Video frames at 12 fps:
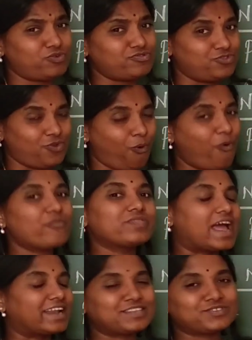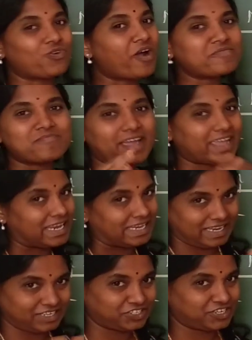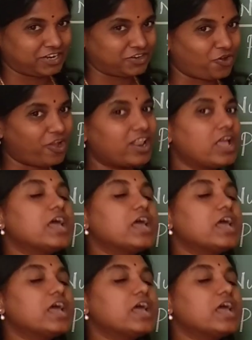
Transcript: No, that is not my intention at all.